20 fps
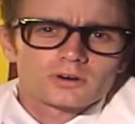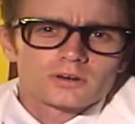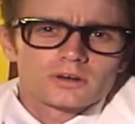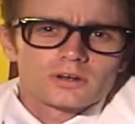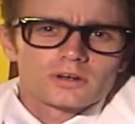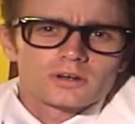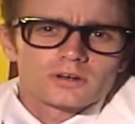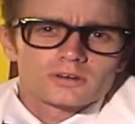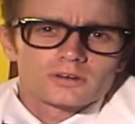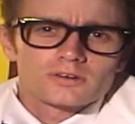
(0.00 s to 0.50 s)

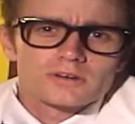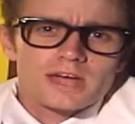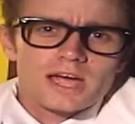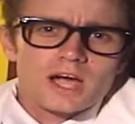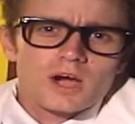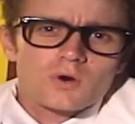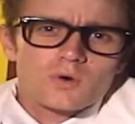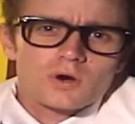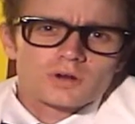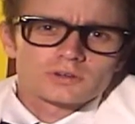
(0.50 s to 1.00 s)
there
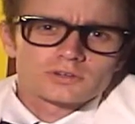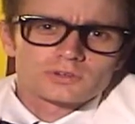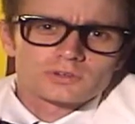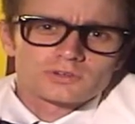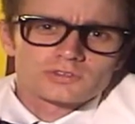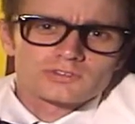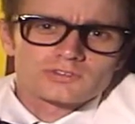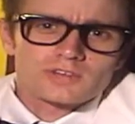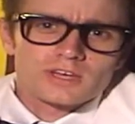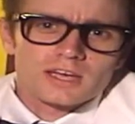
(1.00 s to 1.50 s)

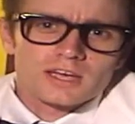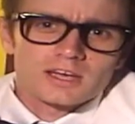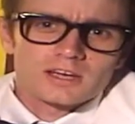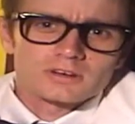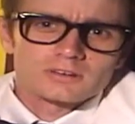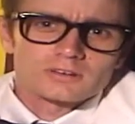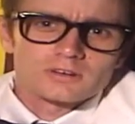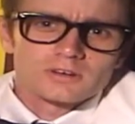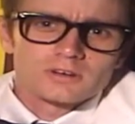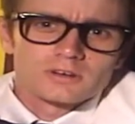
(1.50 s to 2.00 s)
now
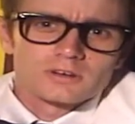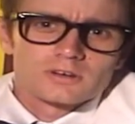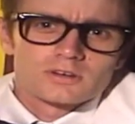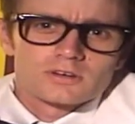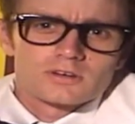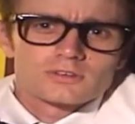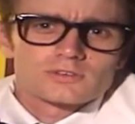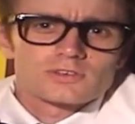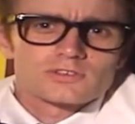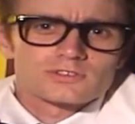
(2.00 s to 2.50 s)
understand
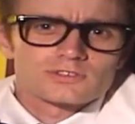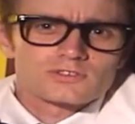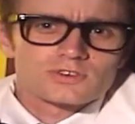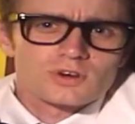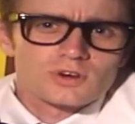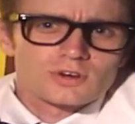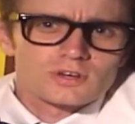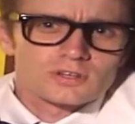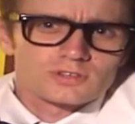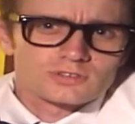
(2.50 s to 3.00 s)

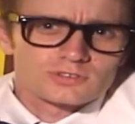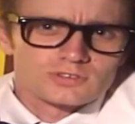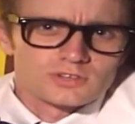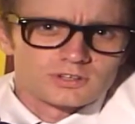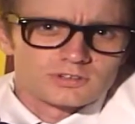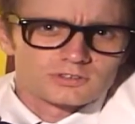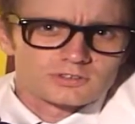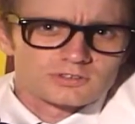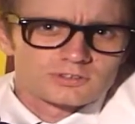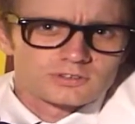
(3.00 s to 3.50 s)
the
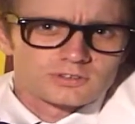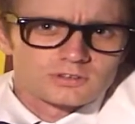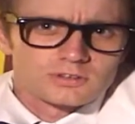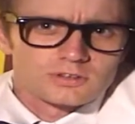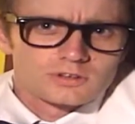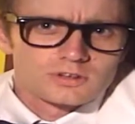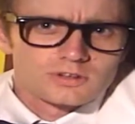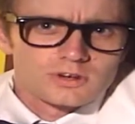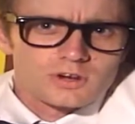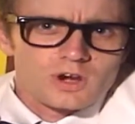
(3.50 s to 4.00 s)

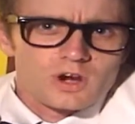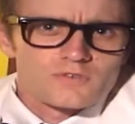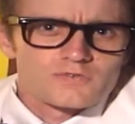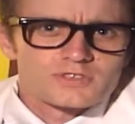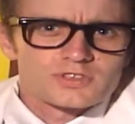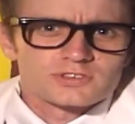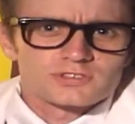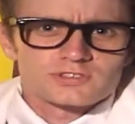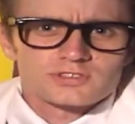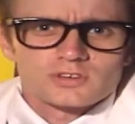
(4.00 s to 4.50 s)
seriousness
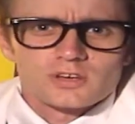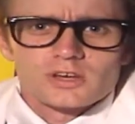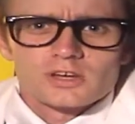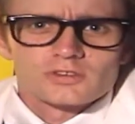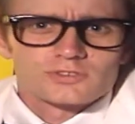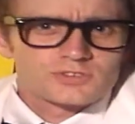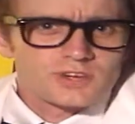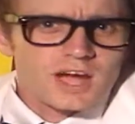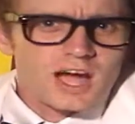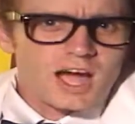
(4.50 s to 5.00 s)
of
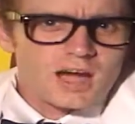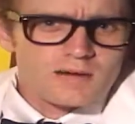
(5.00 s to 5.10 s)
this